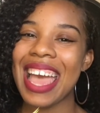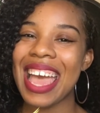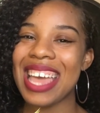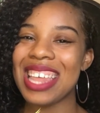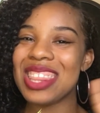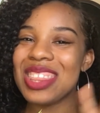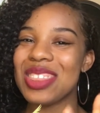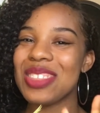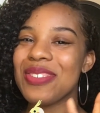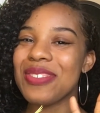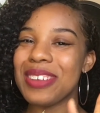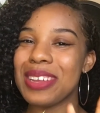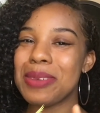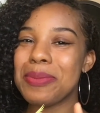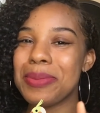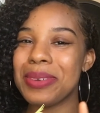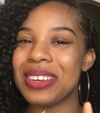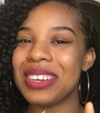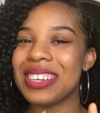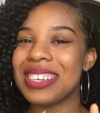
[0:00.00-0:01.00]
and three
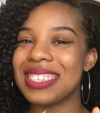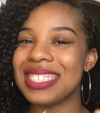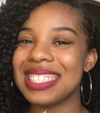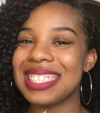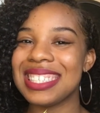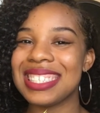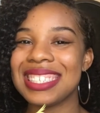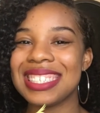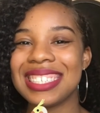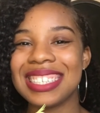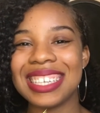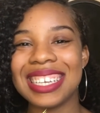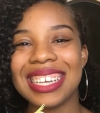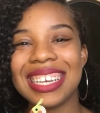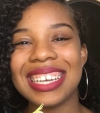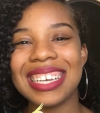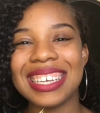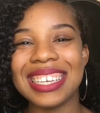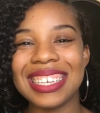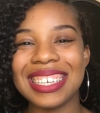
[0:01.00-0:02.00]
birds.
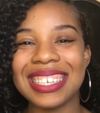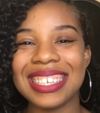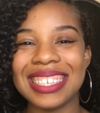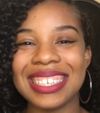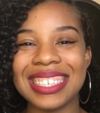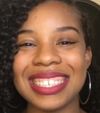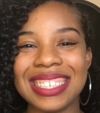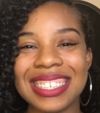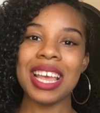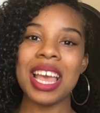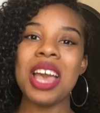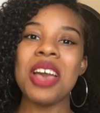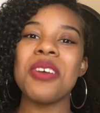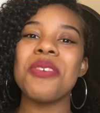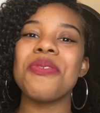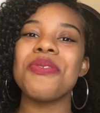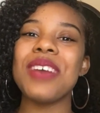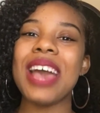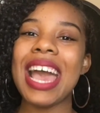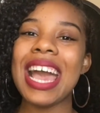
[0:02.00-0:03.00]

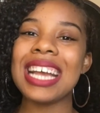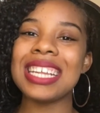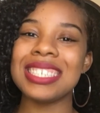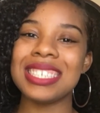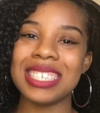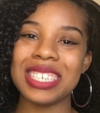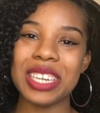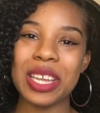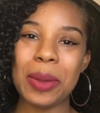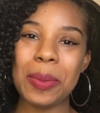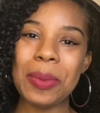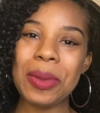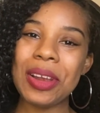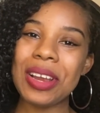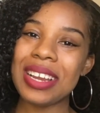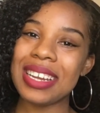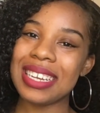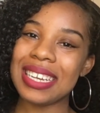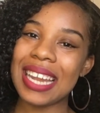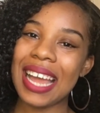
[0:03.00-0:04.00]
Fact
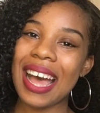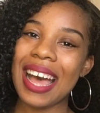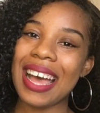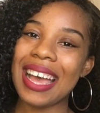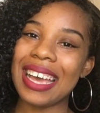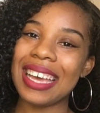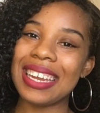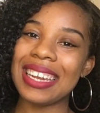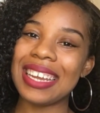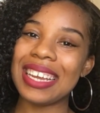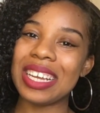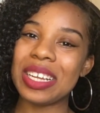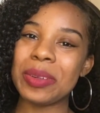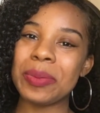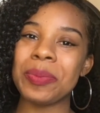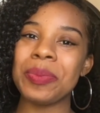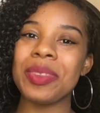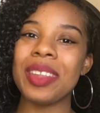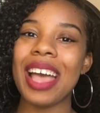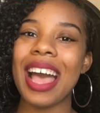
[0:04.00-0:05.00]
number nine,
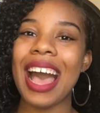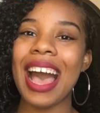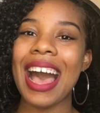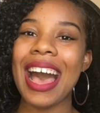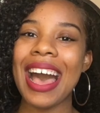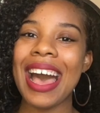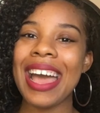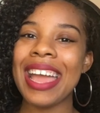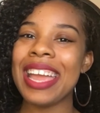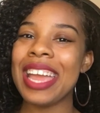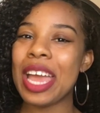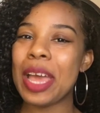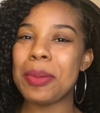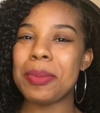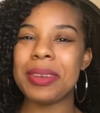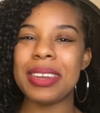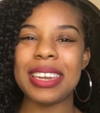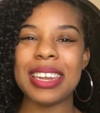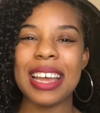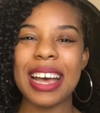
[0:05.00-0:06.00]
I
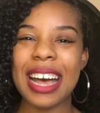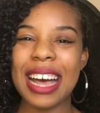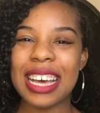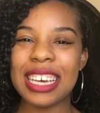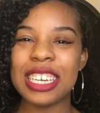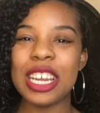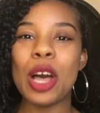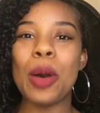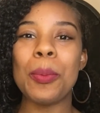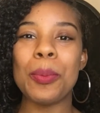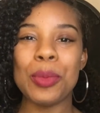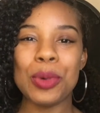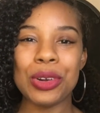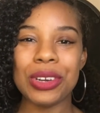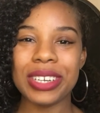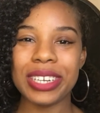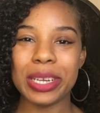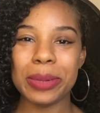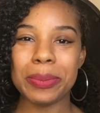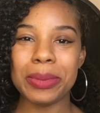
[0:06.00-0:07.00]
am not a
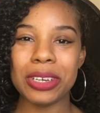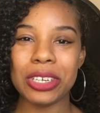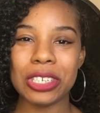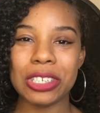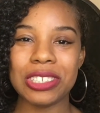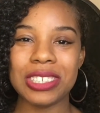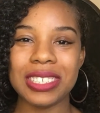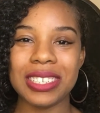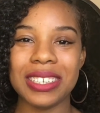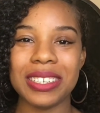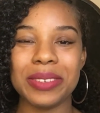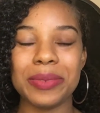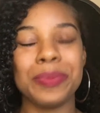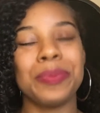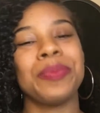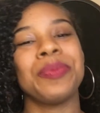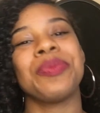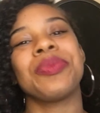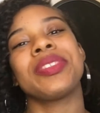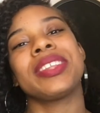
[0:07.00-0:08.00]
morning person.
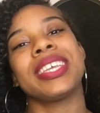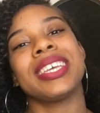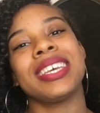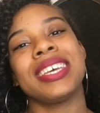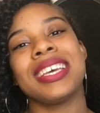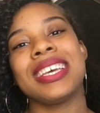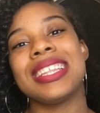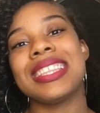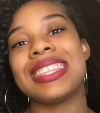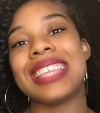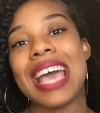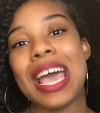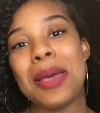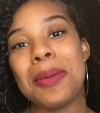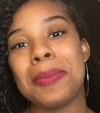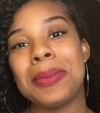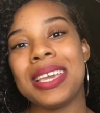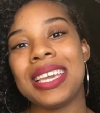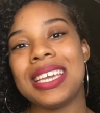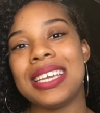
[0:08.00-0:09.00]

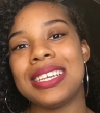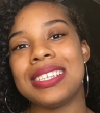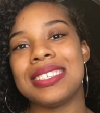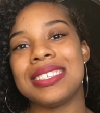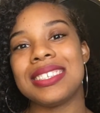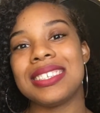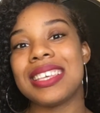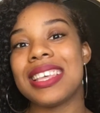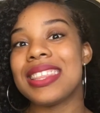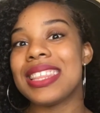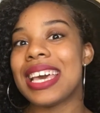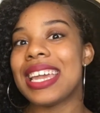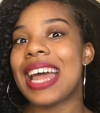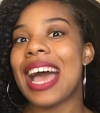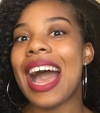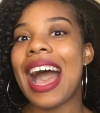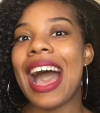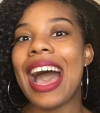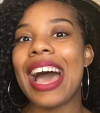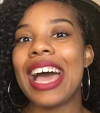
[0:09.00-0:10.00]
That means that
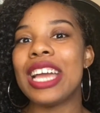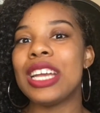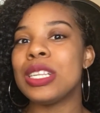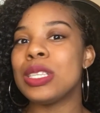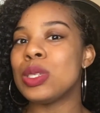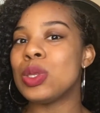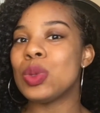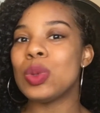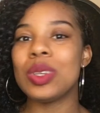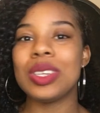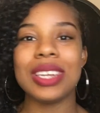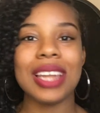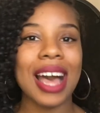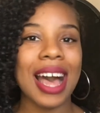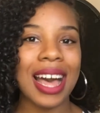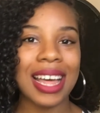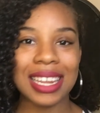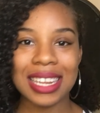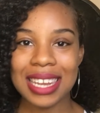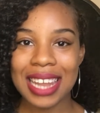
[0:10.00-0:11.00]
I do
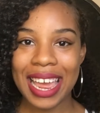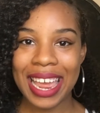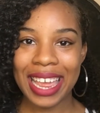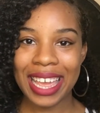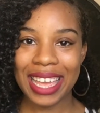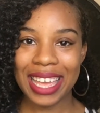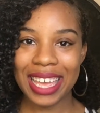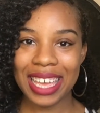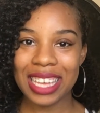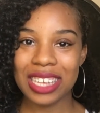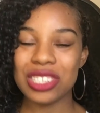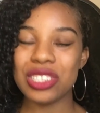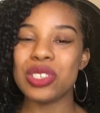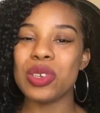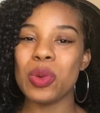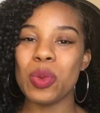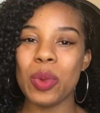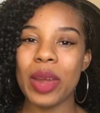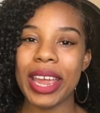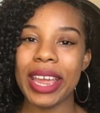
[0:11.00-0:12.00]
not like
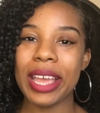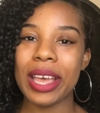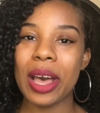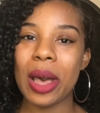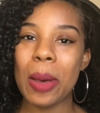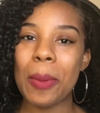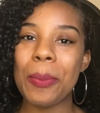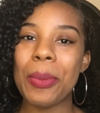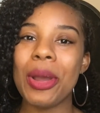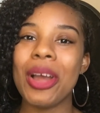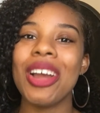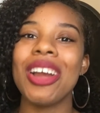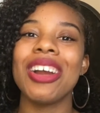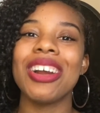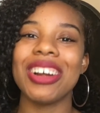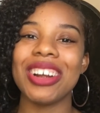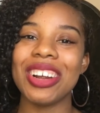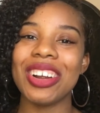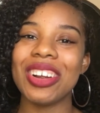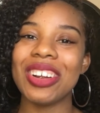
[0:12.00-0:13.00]
to wake up
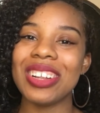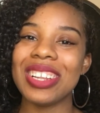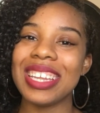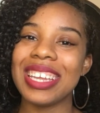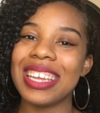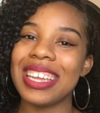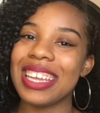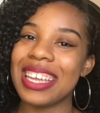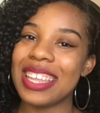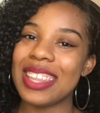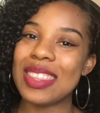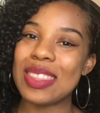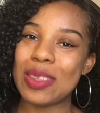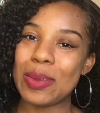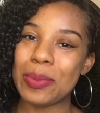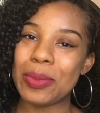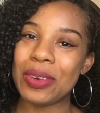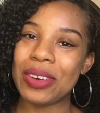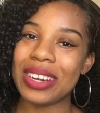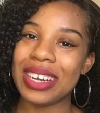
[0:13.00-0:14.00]
early in the
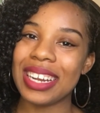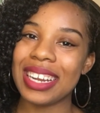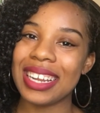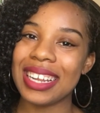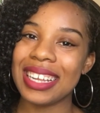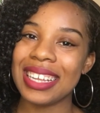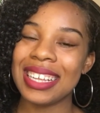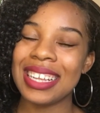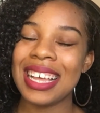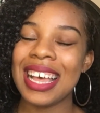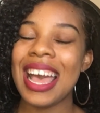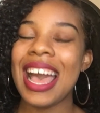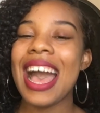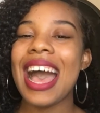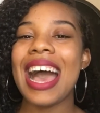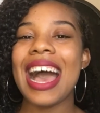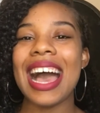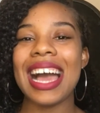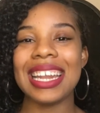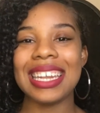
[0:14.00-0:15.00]
morning.
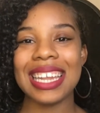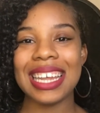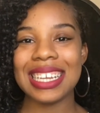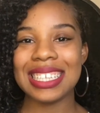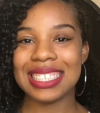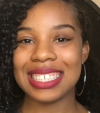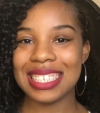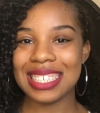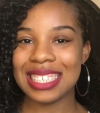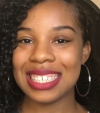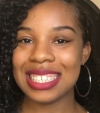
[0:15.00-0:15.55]
I like to